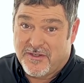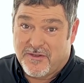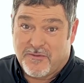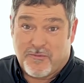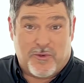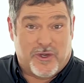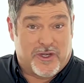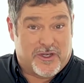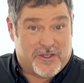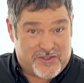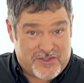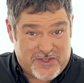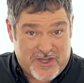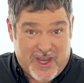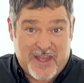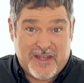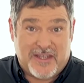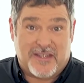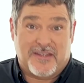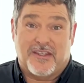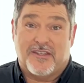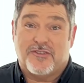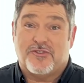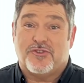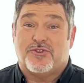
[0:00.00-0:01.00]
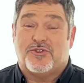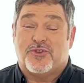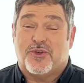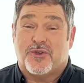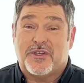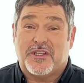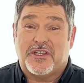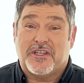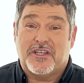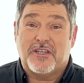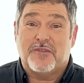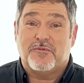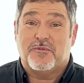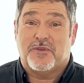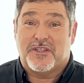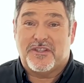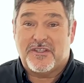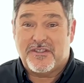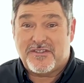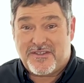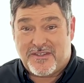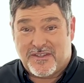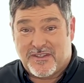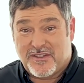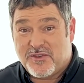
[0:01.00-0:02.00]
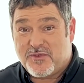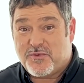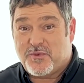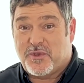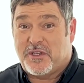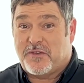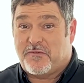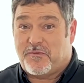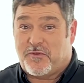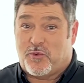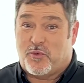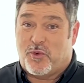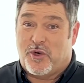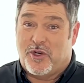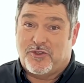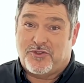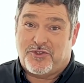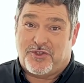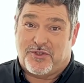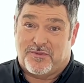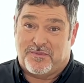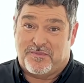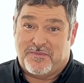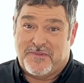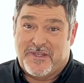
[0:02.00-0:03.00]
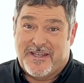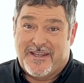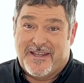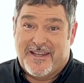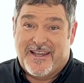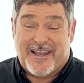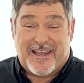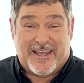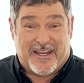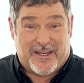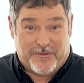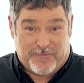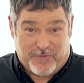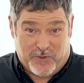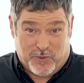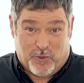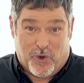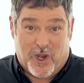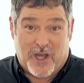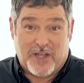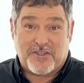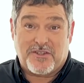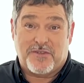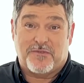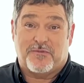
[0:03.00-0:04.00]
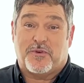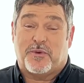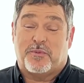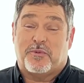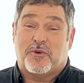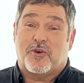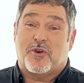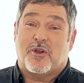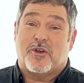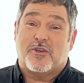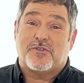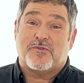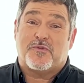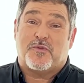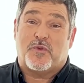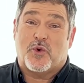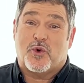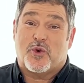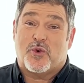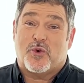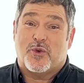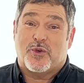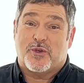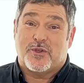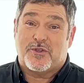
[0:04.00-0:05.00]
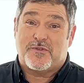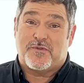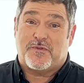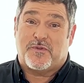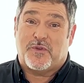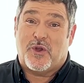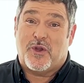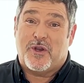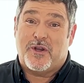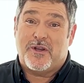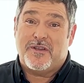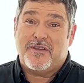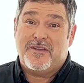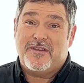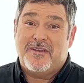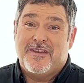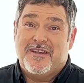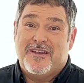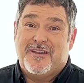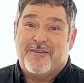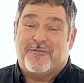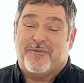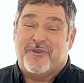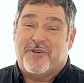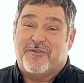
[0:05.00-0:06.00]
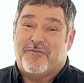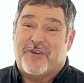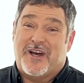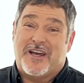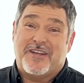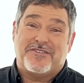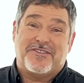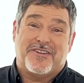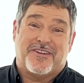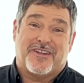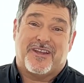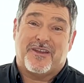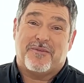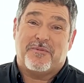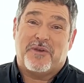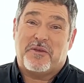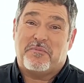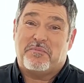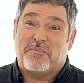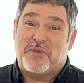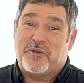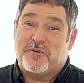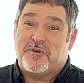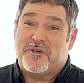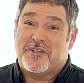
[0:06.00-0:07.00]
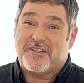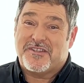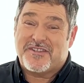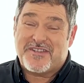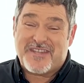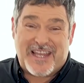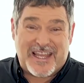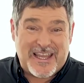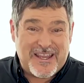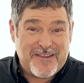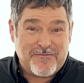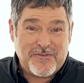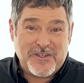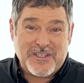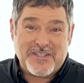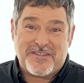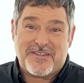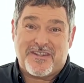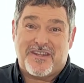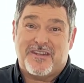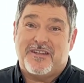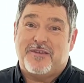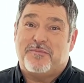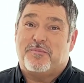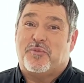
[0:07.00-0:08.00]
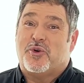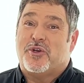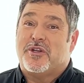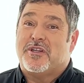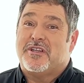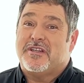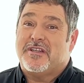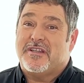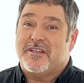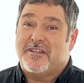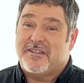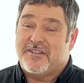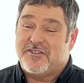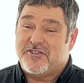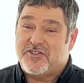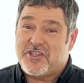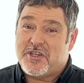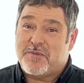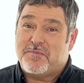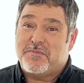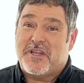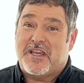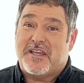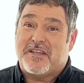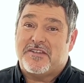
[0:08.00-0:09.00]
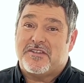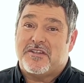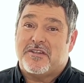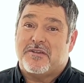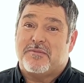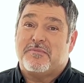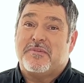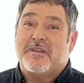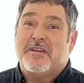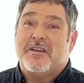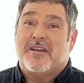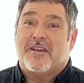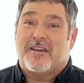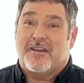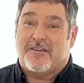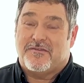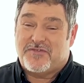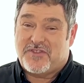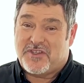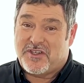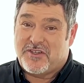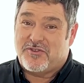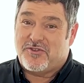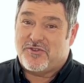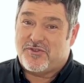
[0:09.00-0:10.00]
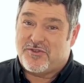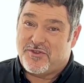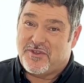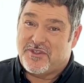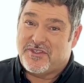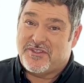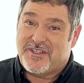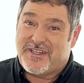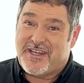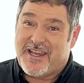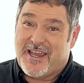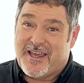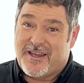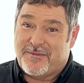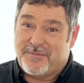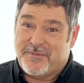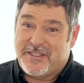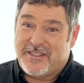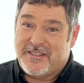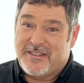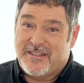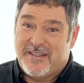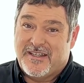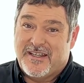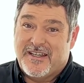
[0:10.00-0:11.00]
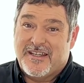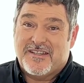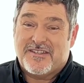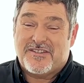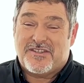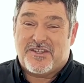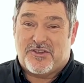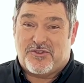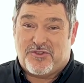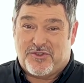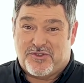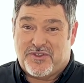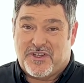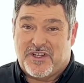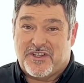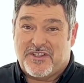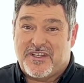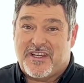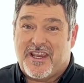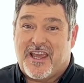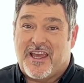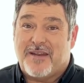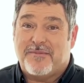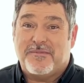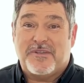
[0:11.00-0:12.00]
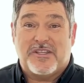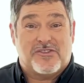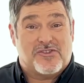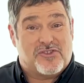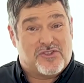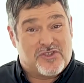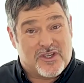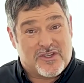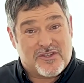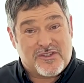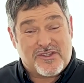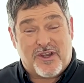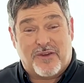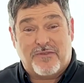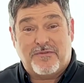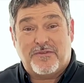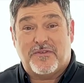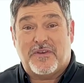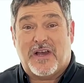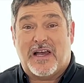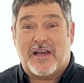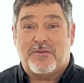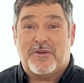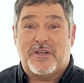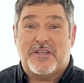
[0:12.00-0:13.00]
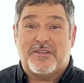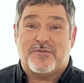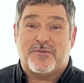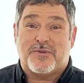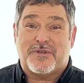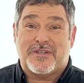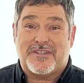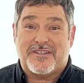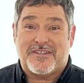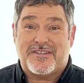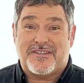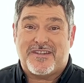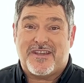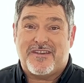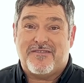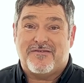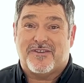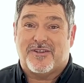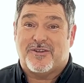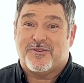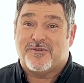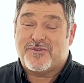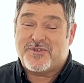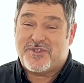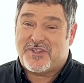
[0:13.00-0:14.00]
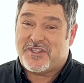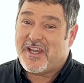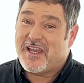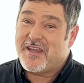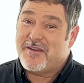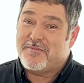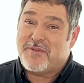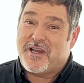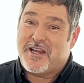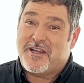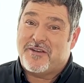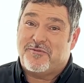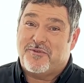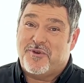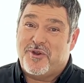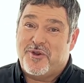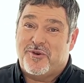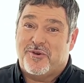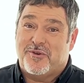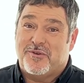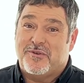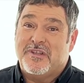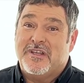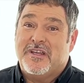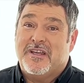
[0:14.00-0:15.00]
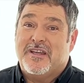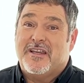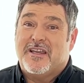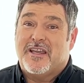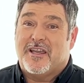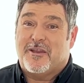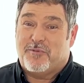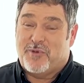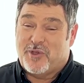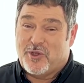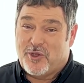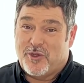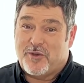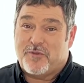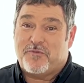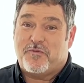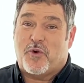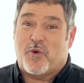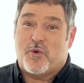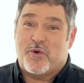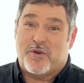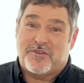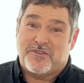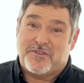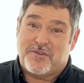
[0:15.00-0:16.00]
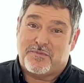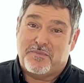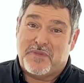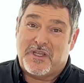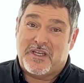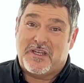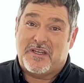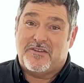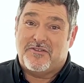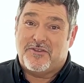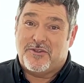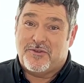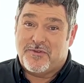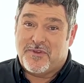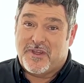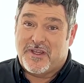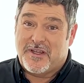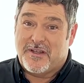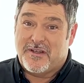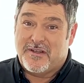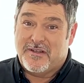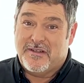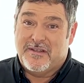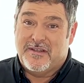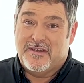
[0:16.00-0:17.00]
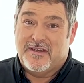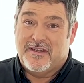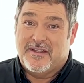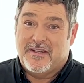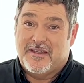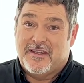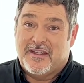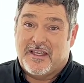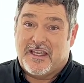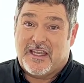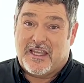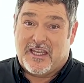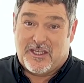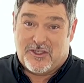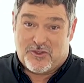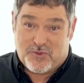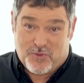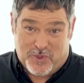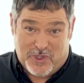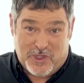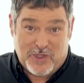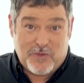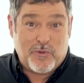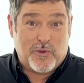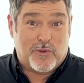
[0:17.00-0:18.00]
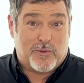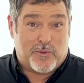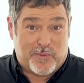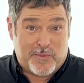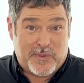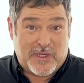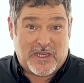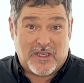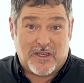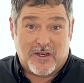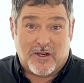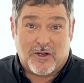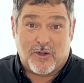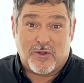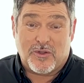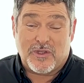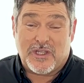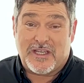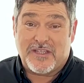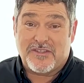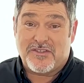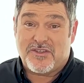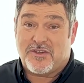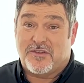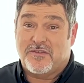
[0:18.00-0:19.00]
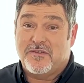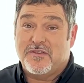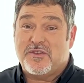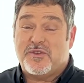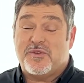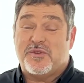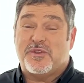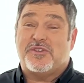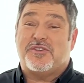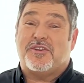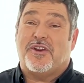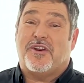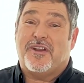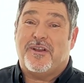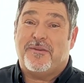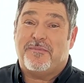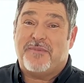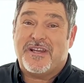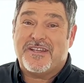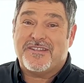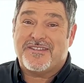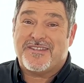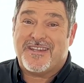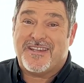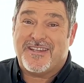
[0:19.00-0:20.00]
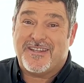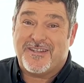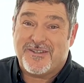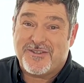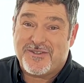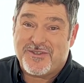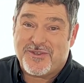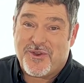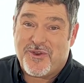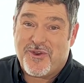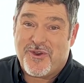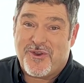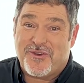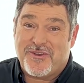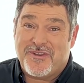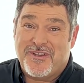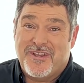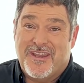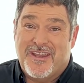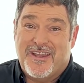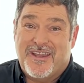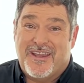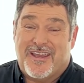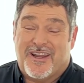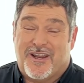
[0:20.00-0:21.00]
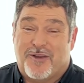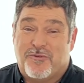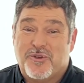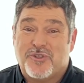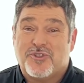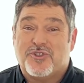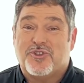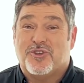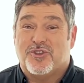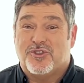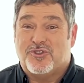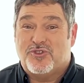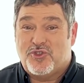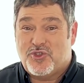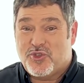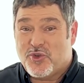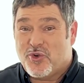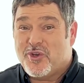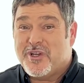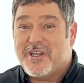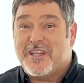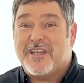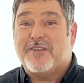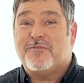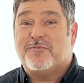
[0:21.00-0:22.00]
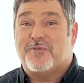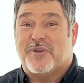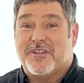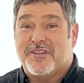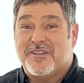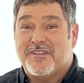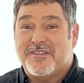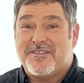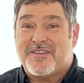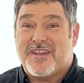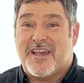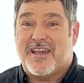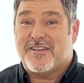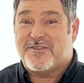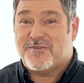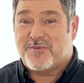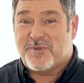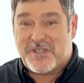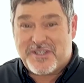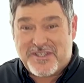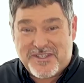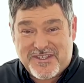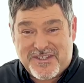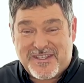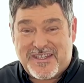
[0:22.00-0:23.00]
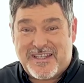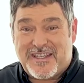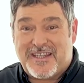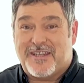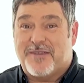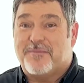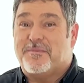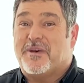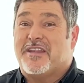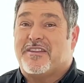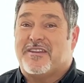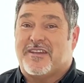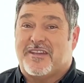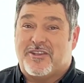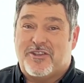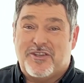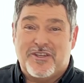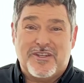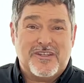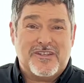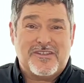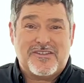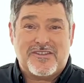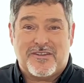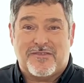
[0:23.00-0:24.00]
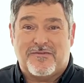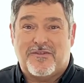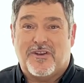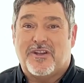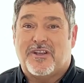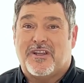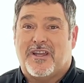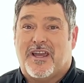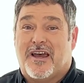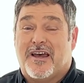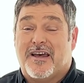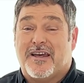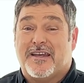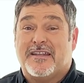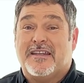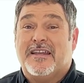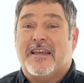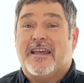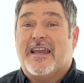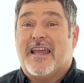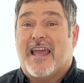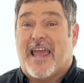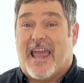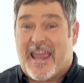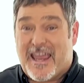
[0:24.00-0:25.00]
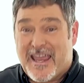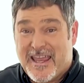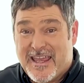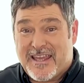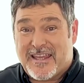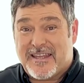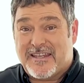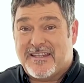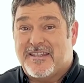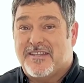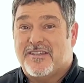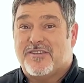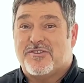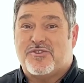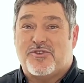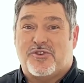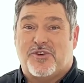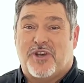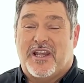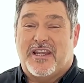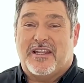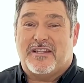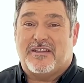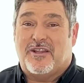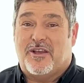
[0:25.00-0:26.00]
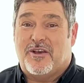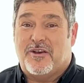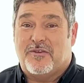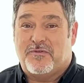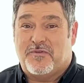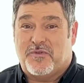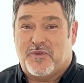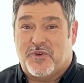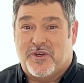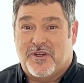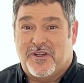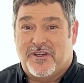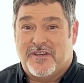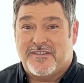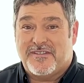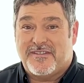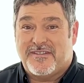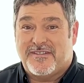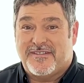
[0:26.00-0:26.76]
We're excited that you're joining in with us this week for worship. And if you're watching from across Four Corners, Florida, we invite you to come out and be with us every Sunday morning in the gymnasium of Citrus Ridge Academy. Citrus Ridge Academy is just off of Highway twenty-seven on Sandmine Road, and we look forward to meeting you there. Each week when we begin our online service, we start out by singing a song, and I want you to join in with us as we sing about the goodness of our God and His great love for us.